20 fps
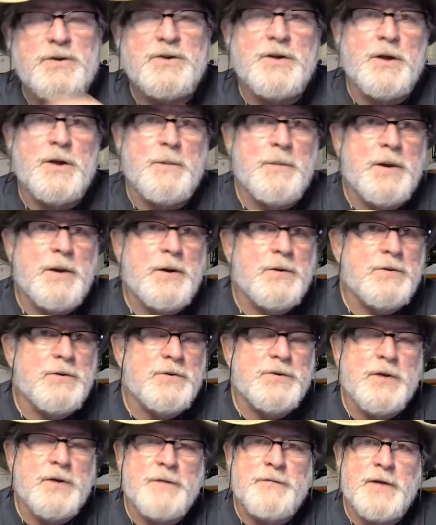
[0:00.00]
and centimeters
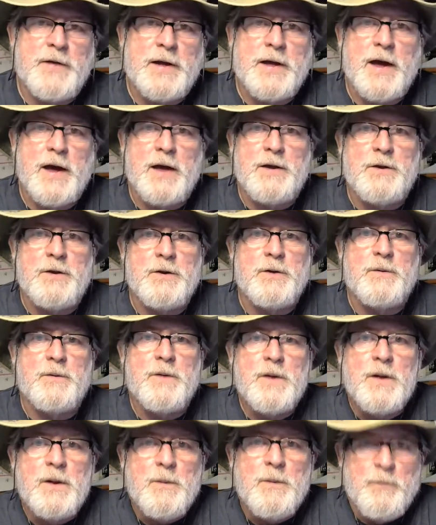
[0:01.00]
and stuff like that,
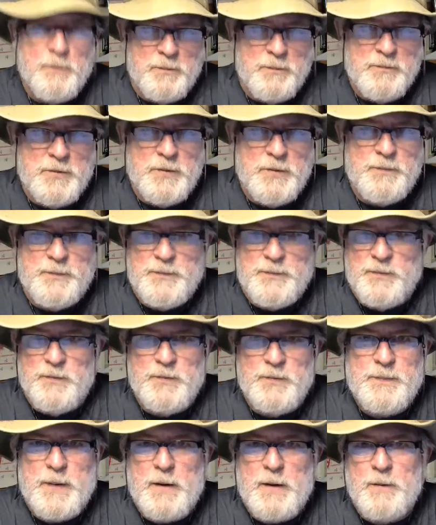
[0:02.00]

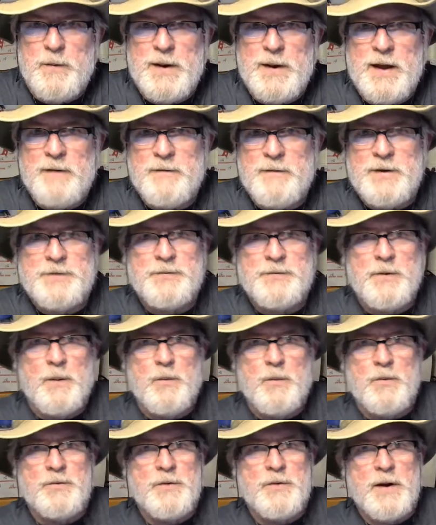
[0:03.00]
we probably wouldn't have any
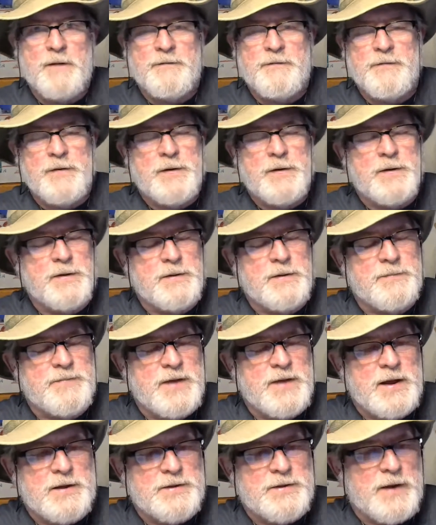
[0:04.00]
trouble trying to figure them
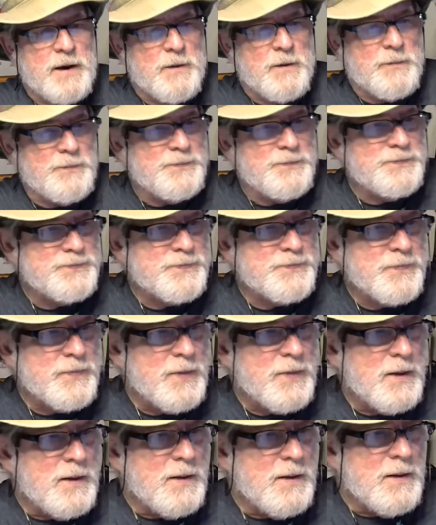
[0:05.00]
things out.
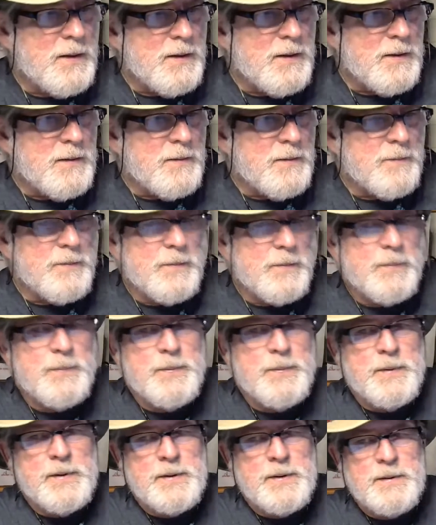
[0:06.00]

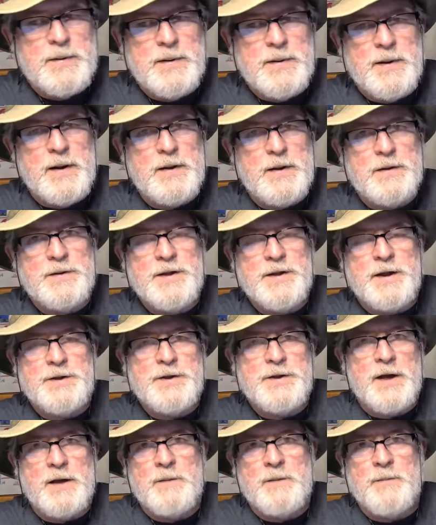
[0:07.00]
But they didn't
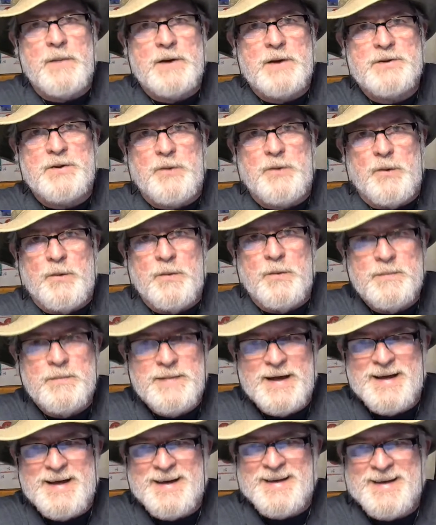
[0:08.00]
teach that in my school.
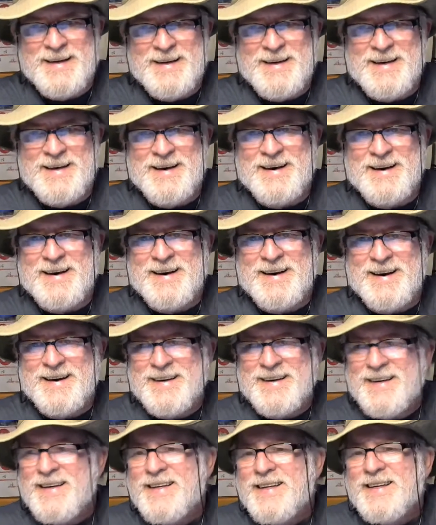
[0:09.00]

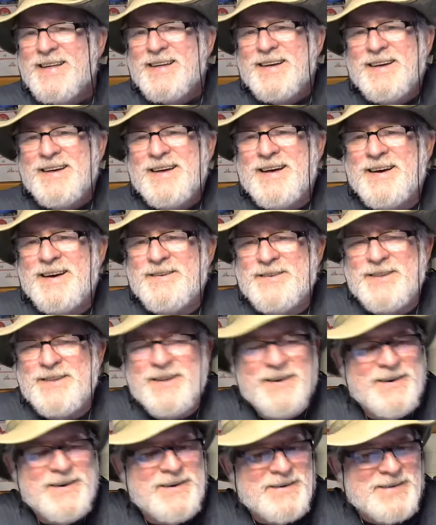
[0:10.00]
That was
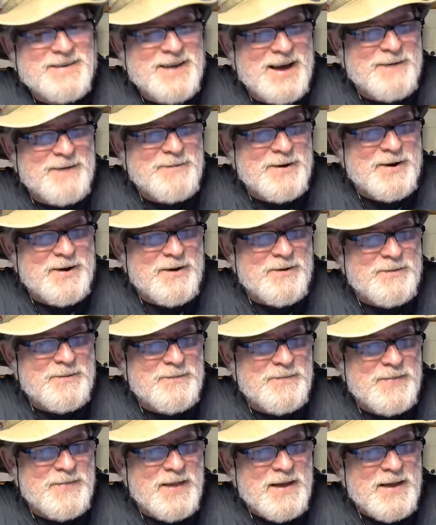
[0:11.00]
a long time ago.